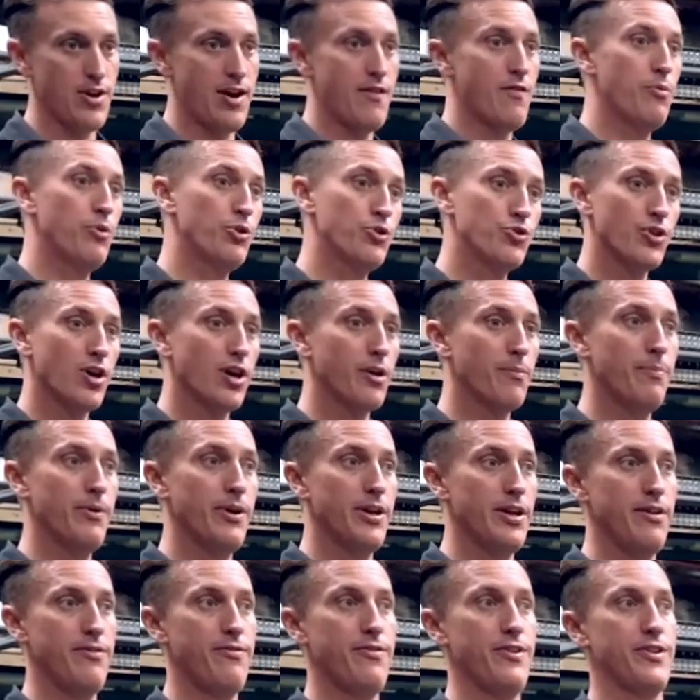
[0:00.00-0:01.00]
a drivable truck,
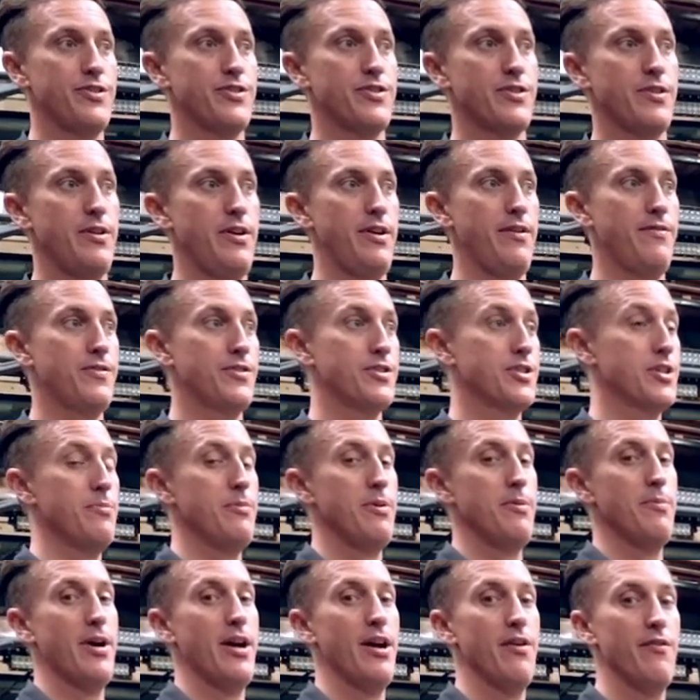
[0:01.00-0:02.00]
but if it's gonna
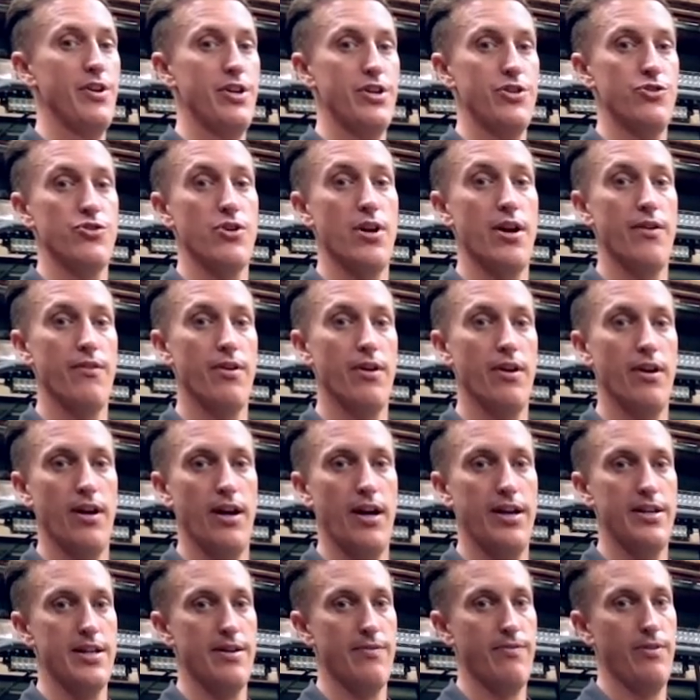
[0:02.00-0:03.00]
be my everyday driver,
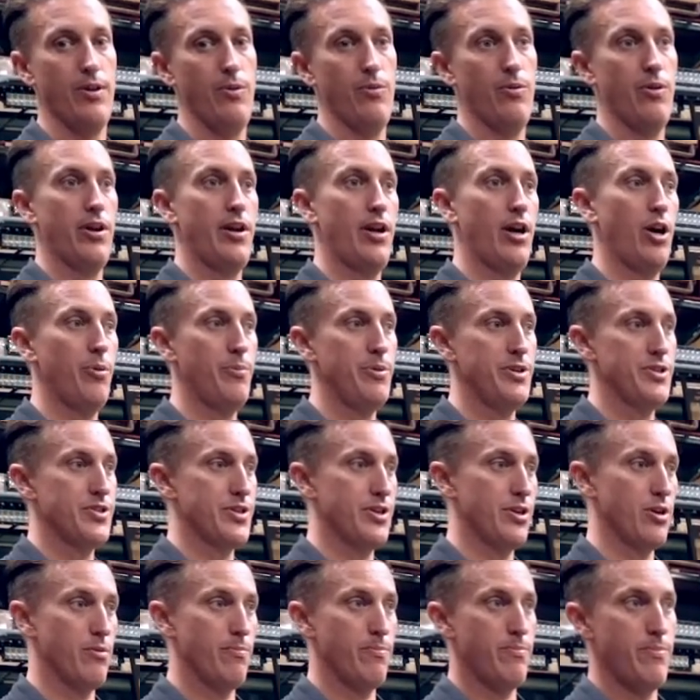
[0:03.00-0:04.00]
I definitely want
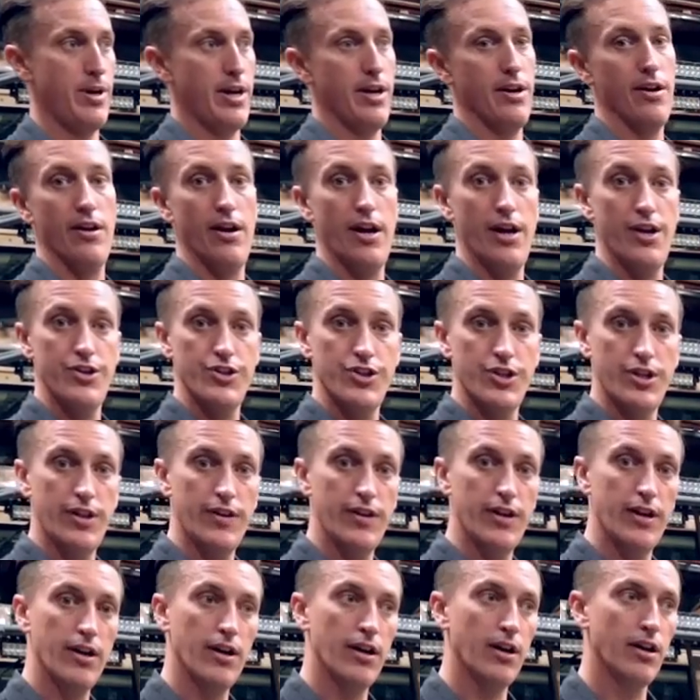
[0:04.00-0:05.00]
LBZ or better engine in
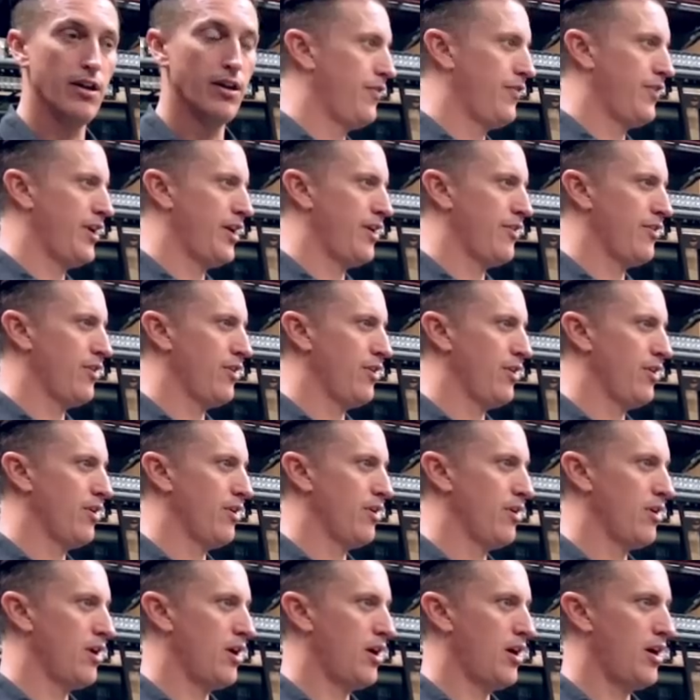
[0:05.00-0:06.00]
there. The
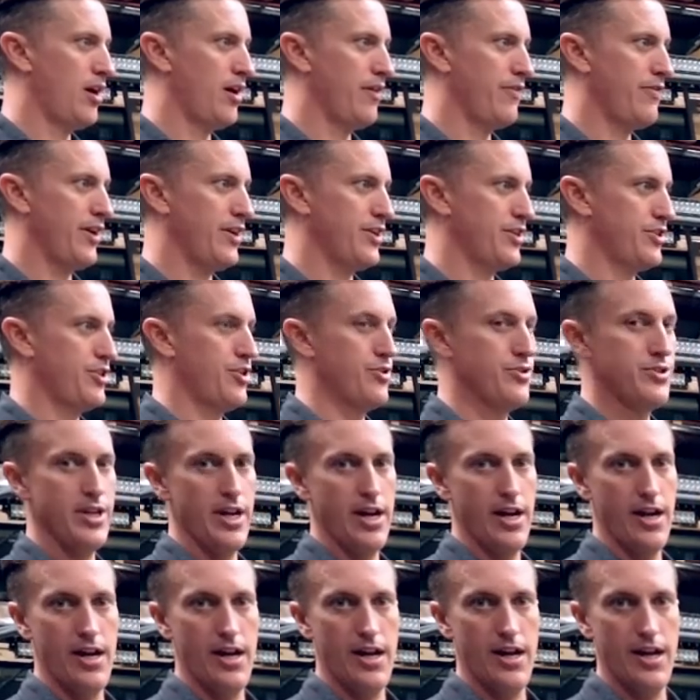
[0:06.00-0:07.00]
other thing to
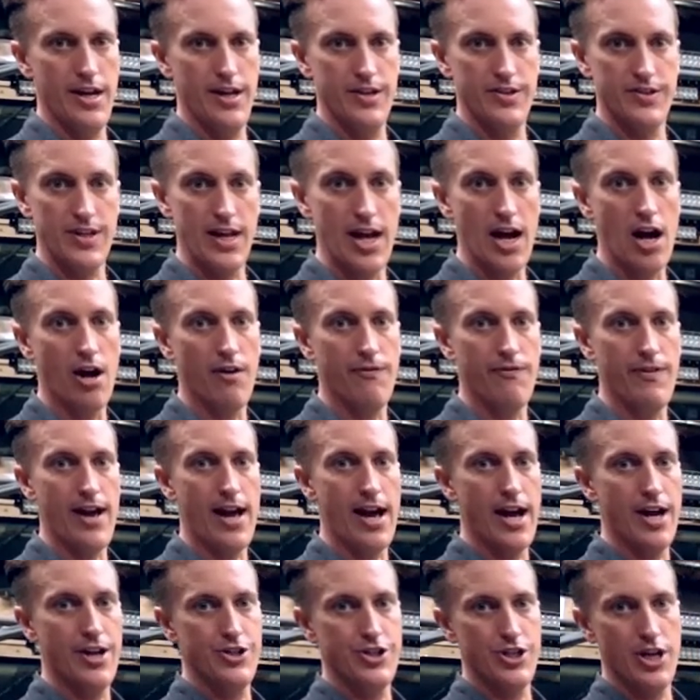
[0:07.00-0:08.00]
notate is the alpha
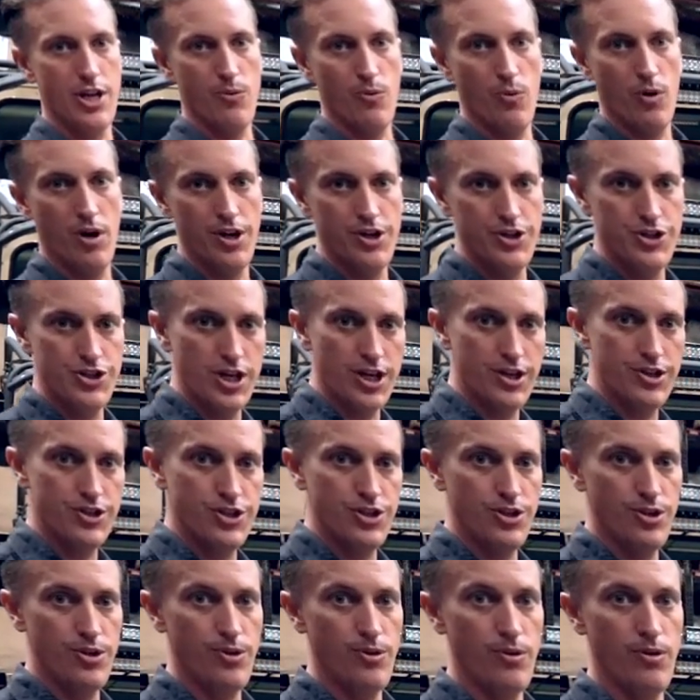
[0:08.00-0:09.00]
had Gen 1, Gen
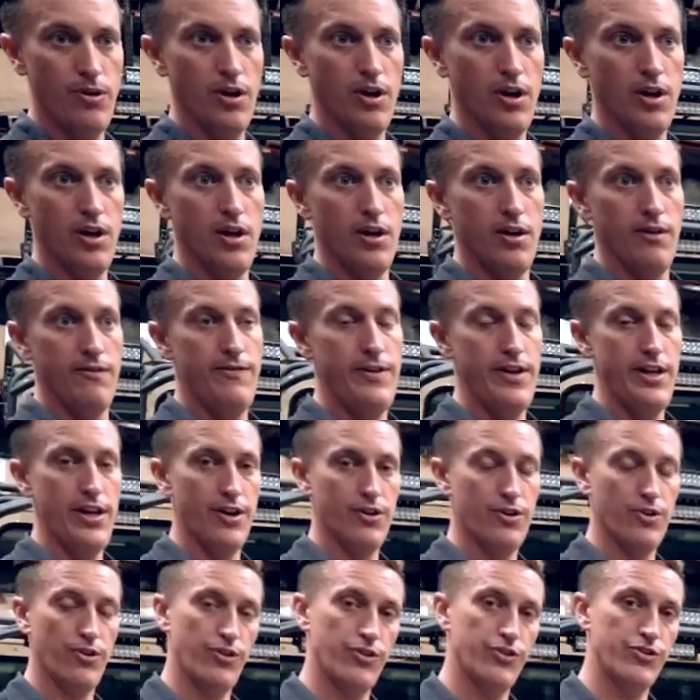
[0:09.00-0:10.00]
2
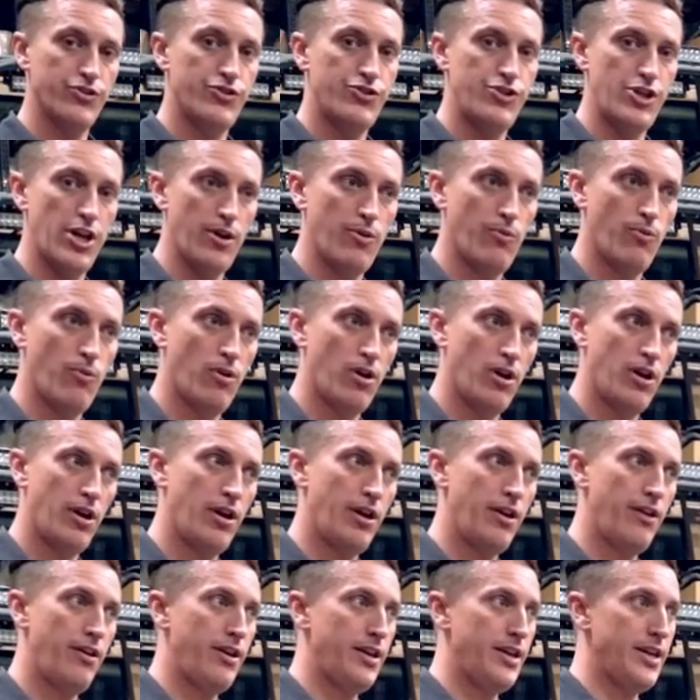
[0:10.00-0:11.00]
vehicles. Gen
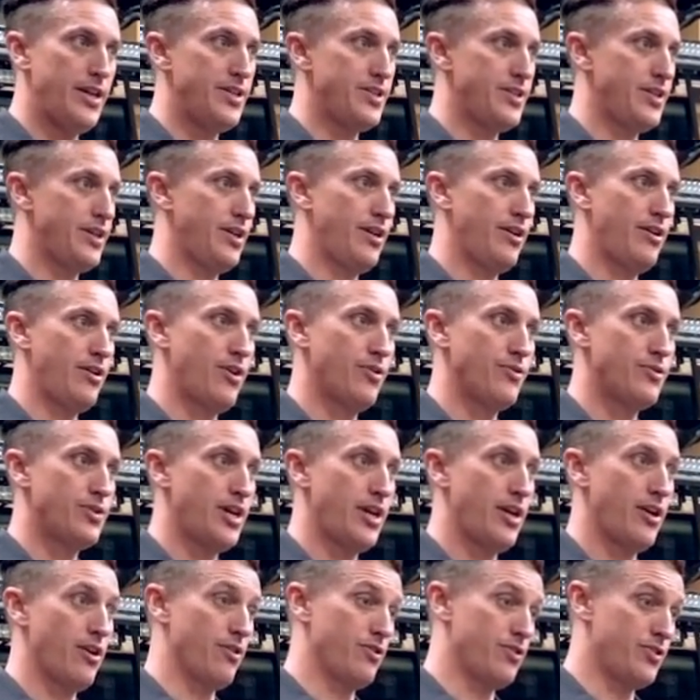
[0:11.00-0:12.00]
1, easy to
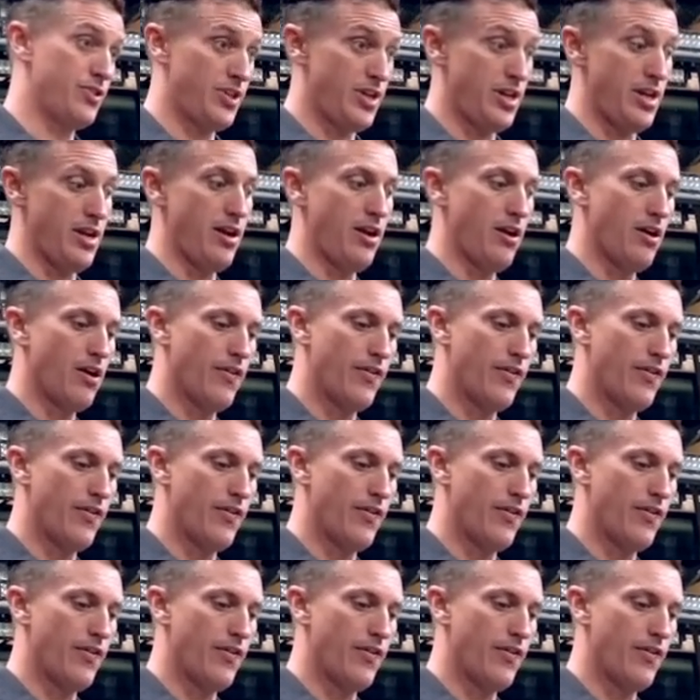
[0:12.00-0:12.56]
notate or see